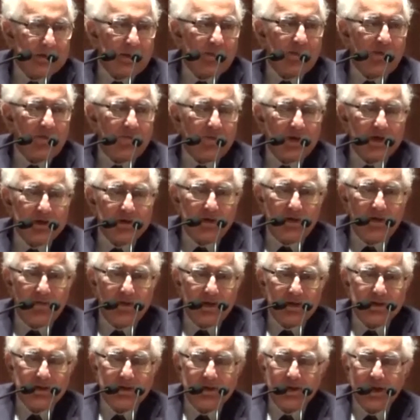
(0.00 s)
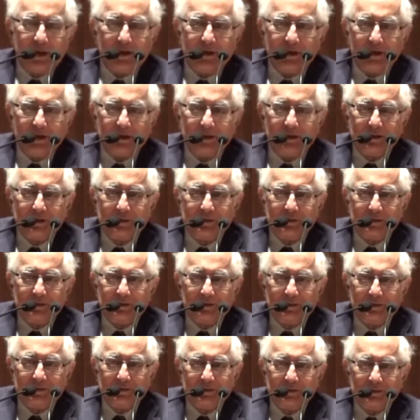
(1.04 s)
the profession of engineering.
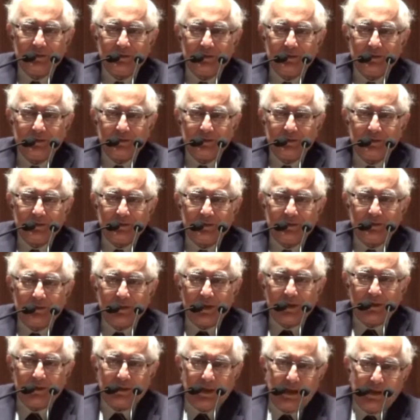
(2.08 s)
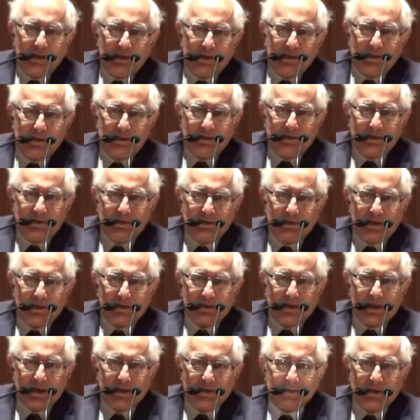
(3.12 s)
And then they
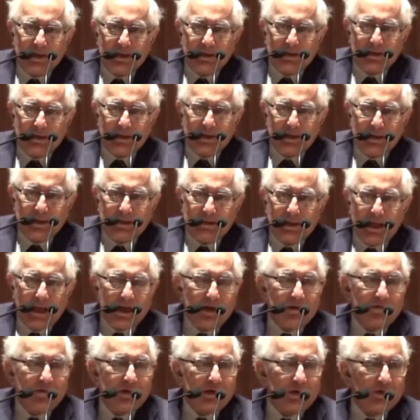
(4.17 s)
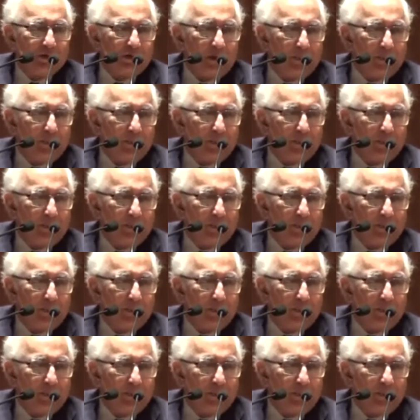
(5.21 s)
said that the entry to